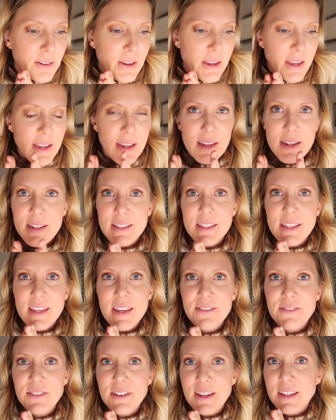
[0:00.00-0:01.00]
Okay, it is
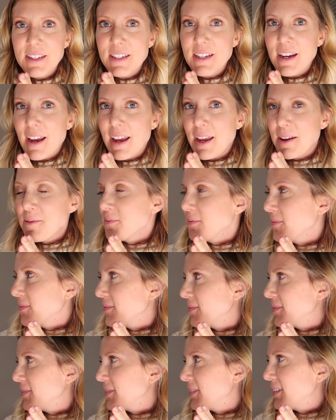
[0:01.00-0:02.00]
evening time,
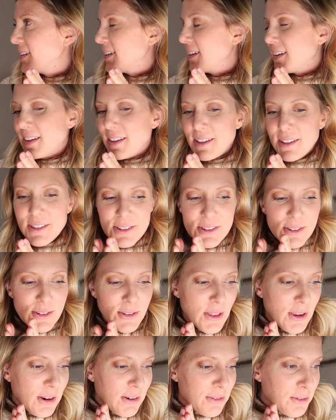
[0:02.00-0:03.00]
so
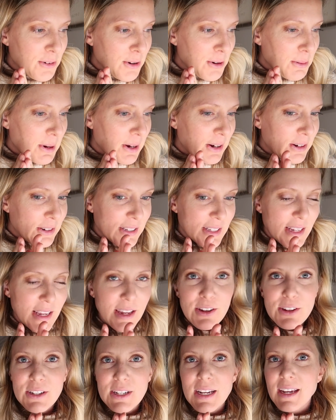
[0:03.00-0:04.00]
therefore we are
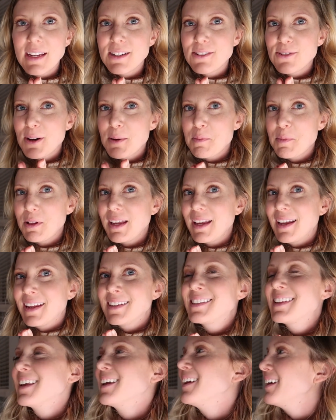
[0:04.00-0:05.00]
saying goodnight to our
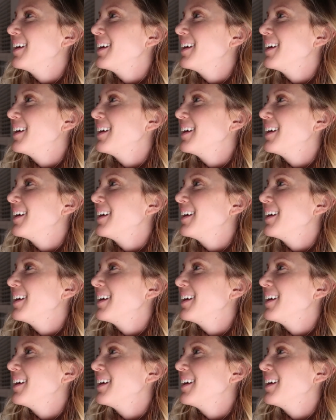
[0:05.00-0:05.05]
plants.